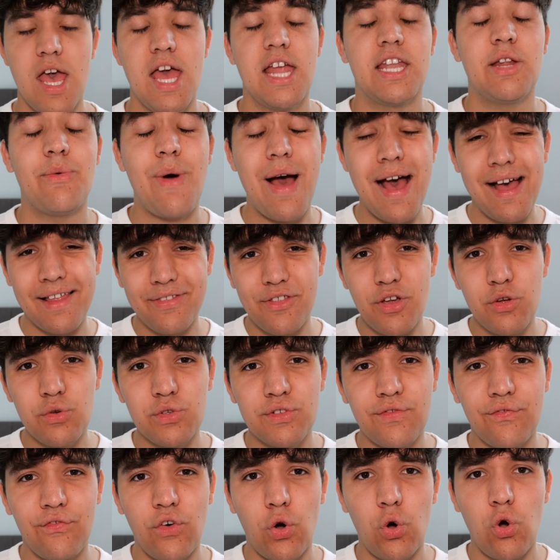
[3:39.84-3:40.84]
Now, out of
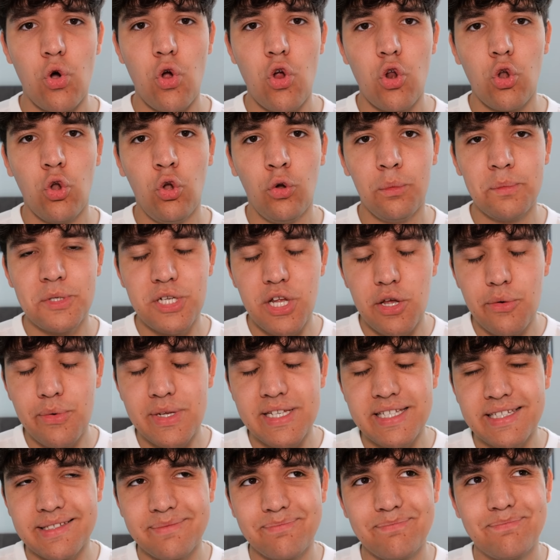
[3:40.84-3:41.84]
those 4 clubs, who
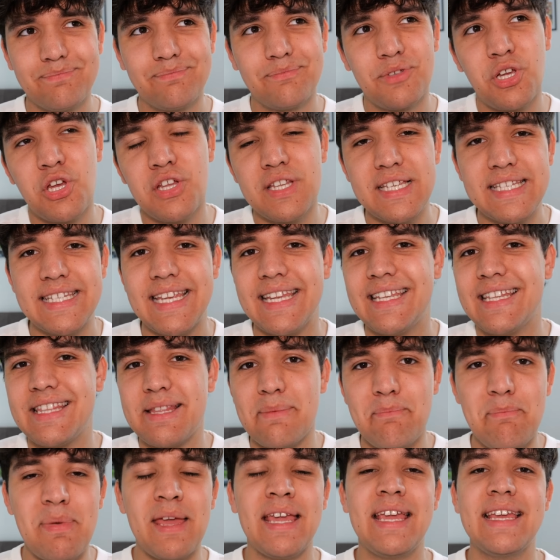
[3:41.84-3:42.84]
is considered
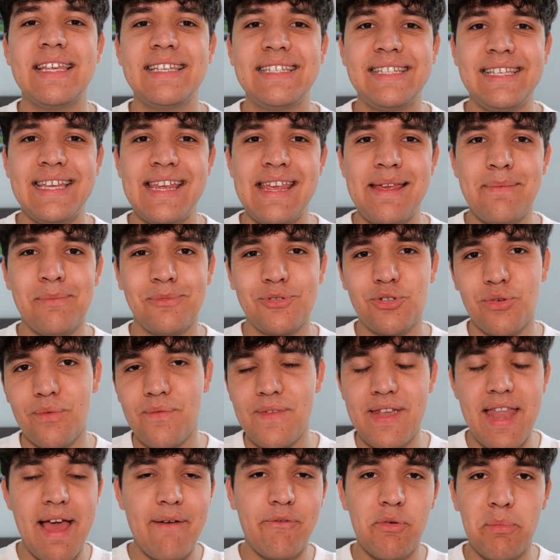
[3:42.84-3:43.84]
the biggest team to have
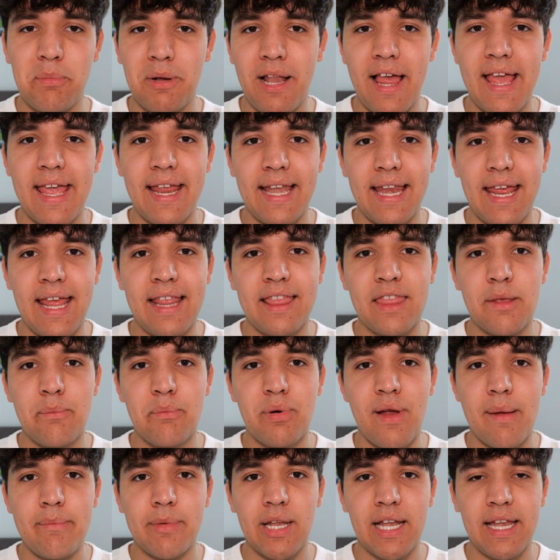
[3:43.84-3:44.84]
never played in the
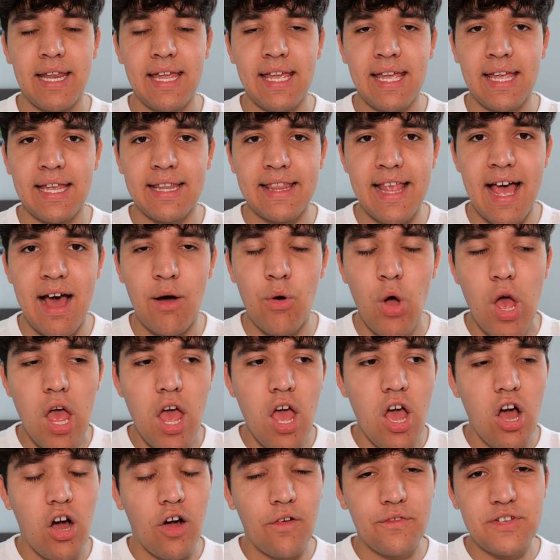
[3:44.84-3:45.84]
Premier League? Now,
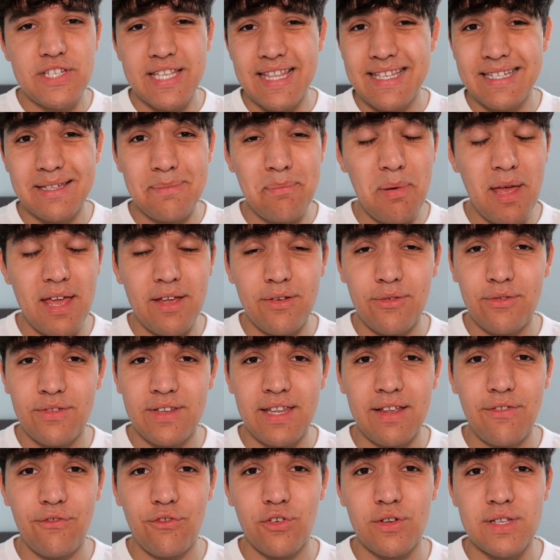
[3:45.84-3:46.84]
obviously there's a bit of a
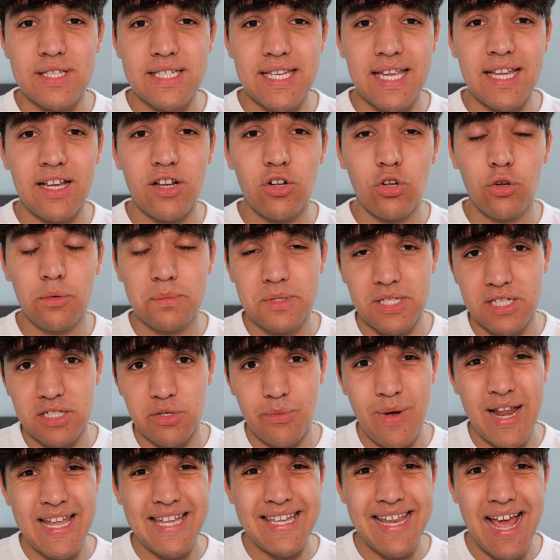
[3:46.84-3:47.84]
difference in clubs as I
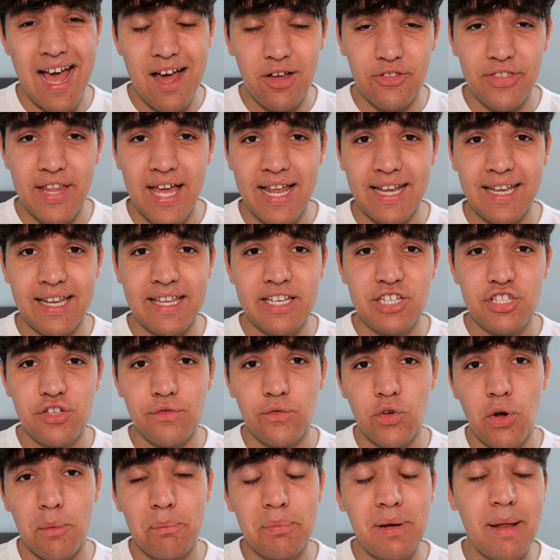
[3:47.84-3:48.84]
went down that list.
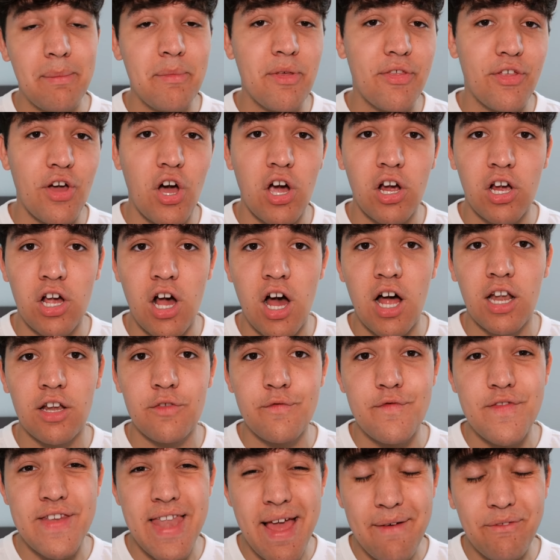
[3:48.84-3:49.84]
You've got Plymouth Argyle,
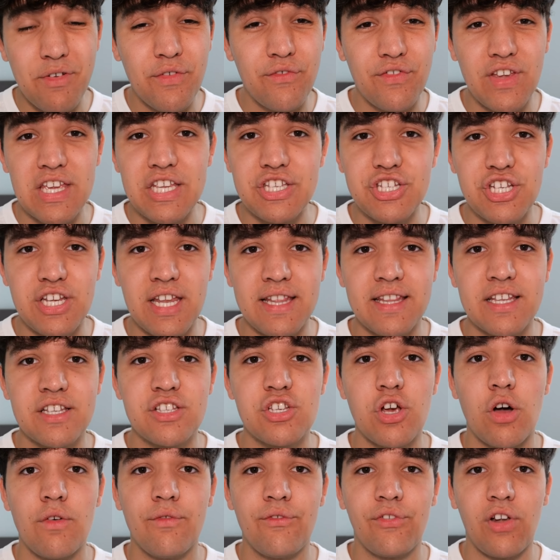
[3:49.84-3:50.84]
who never featured in the
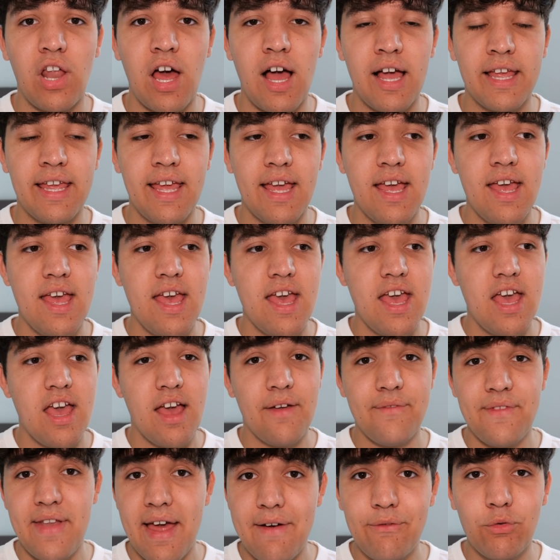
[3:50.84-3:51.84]
top flight,
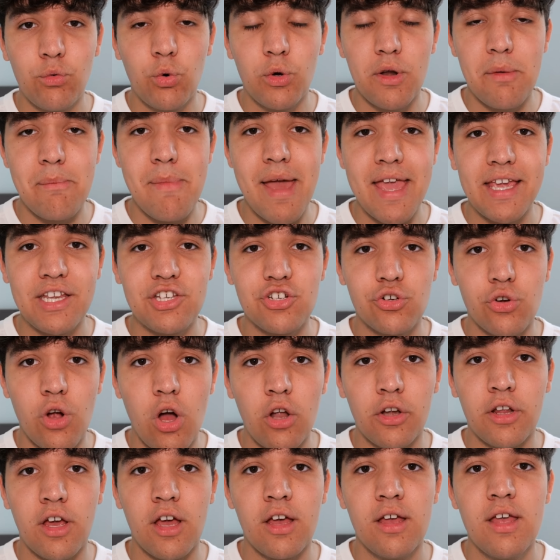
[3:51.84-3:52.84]
have never won a major
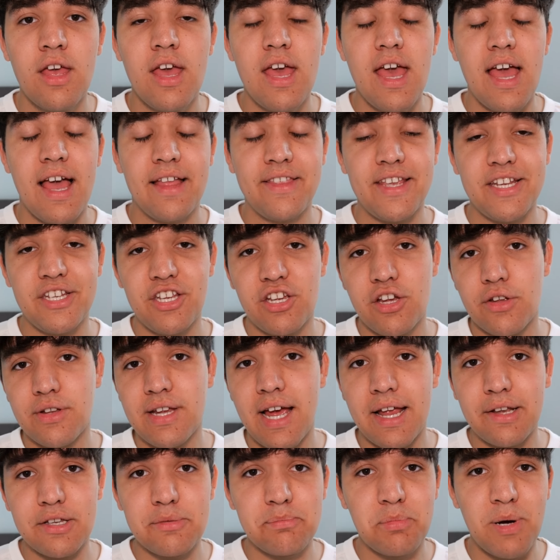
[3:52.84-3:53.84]
honour, and then you go
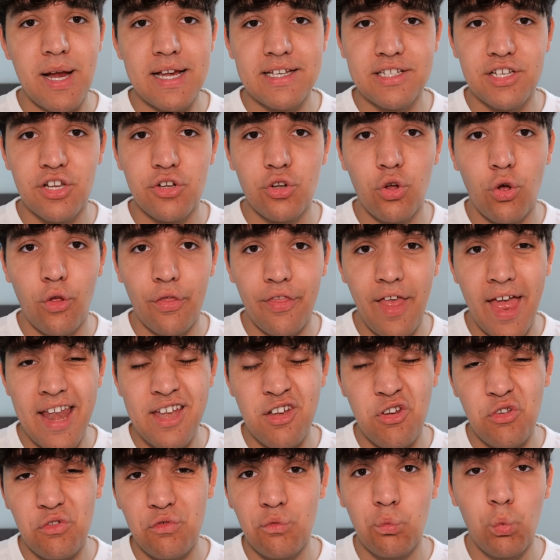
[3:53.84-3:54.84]
down to Preston North
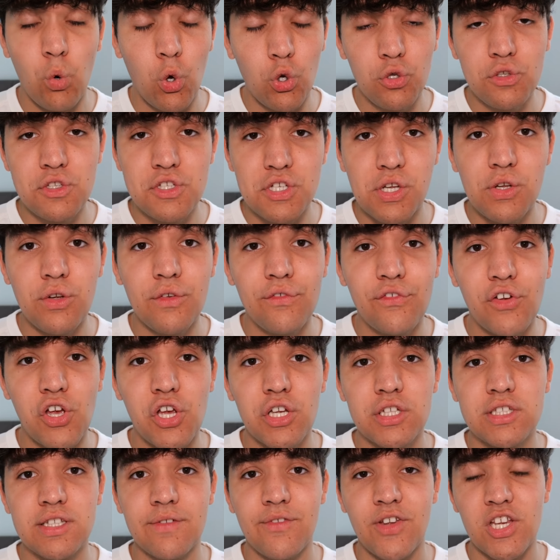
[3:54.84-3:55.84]
End, who've won 2
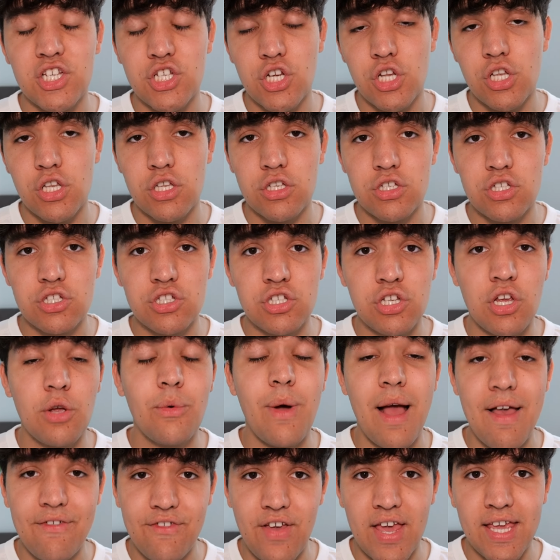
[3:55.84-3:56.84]
1st divisions,
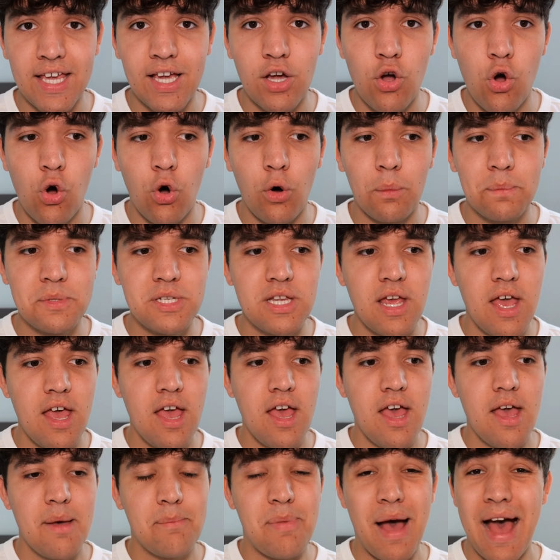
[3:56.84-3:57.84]
2 FA Cups,
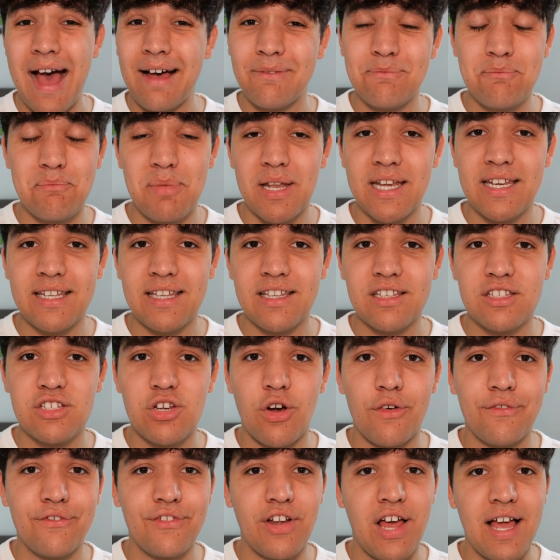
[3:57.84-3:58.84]
but haven't been in the
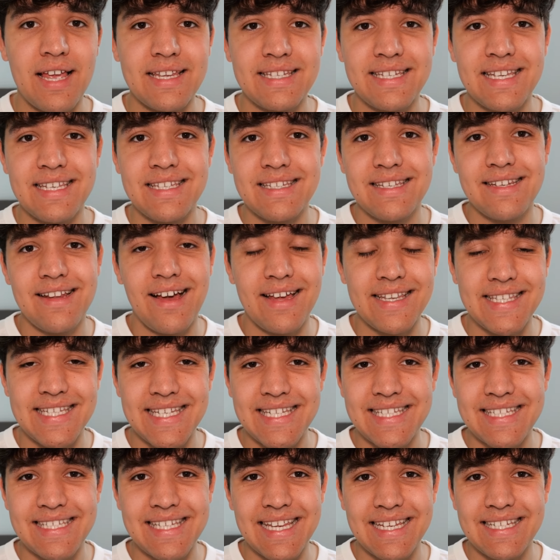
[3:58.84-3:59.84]
top flight since
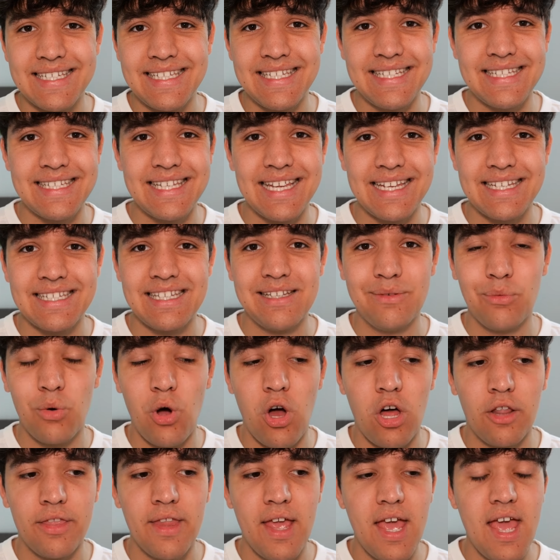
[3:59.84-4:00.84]

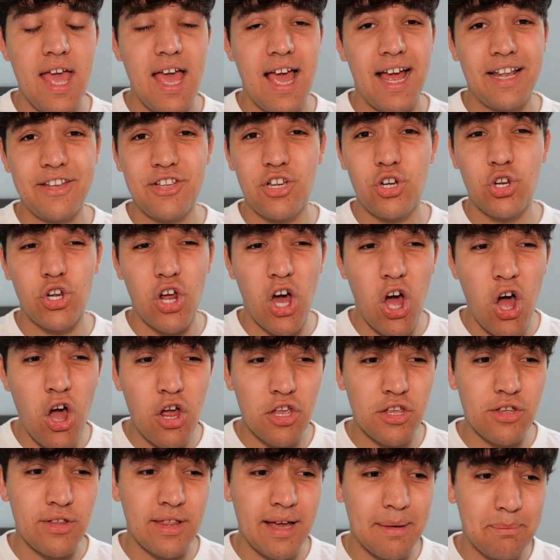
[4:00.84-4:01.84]
1960-61. And you could
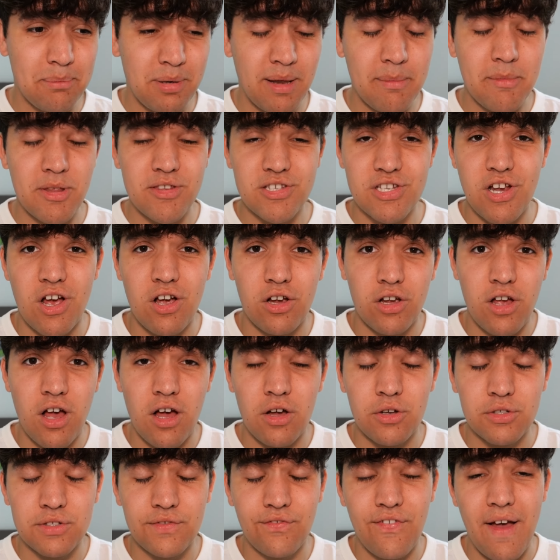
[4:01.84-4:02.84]
argue that Plymouth
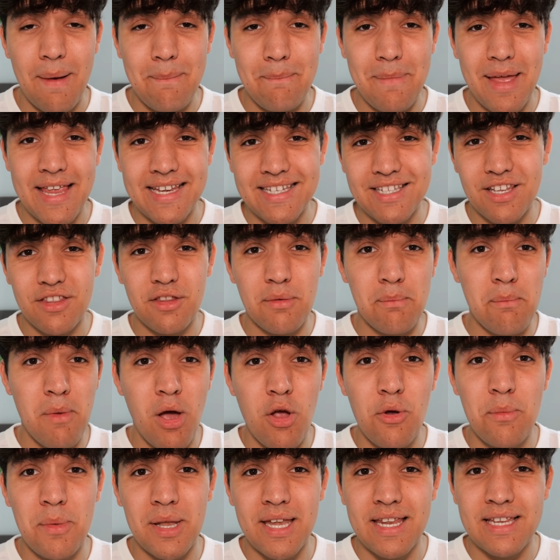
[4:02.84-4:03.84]
Argyle's fan base at the
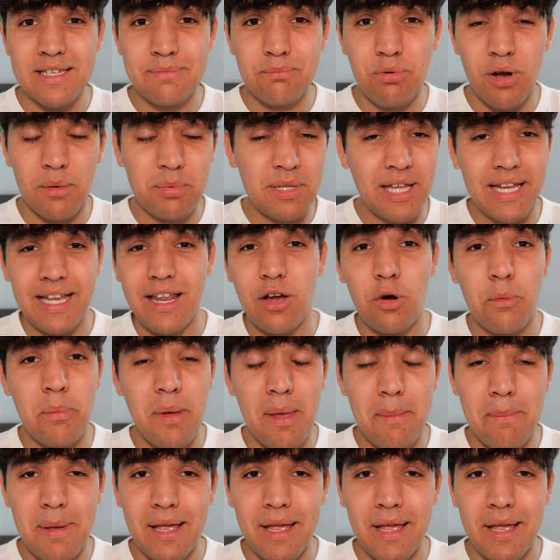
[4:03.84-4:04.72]
moment is probably a little bit